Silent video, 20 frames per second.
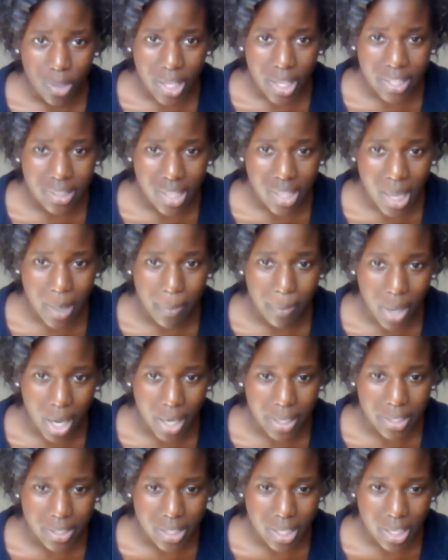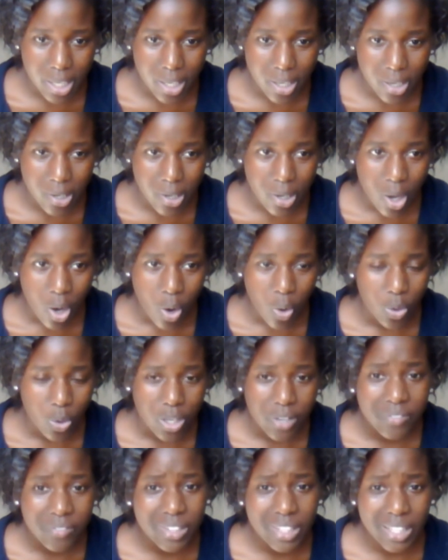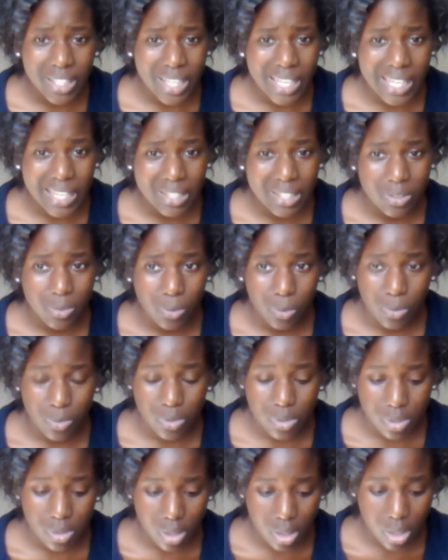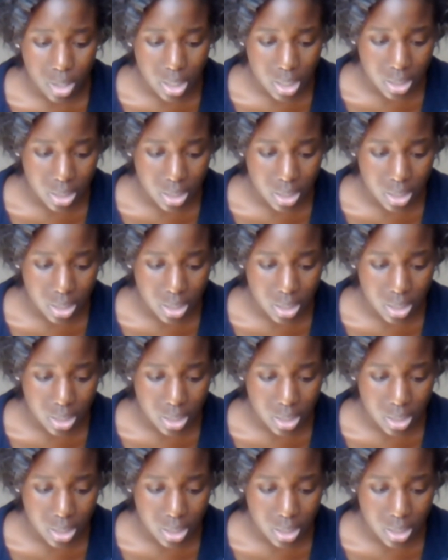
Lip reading: like that body care or even the candles or